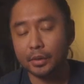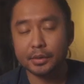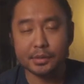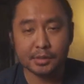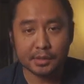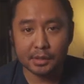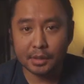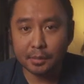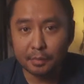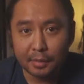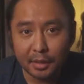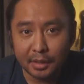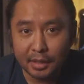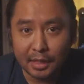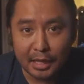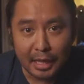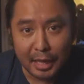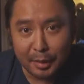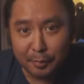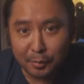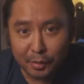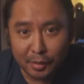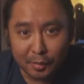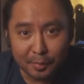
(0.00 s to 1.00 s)
What's in My
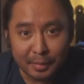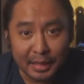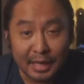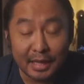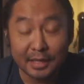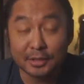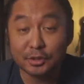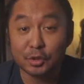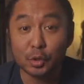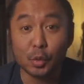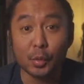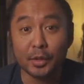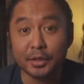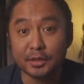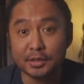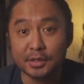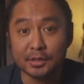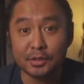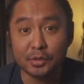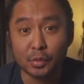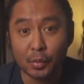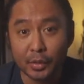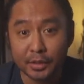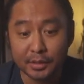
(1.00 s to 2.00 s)
Camera Bag
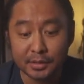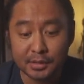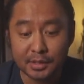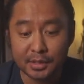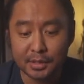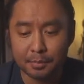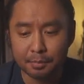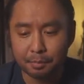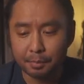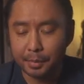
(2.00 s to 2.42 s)
2020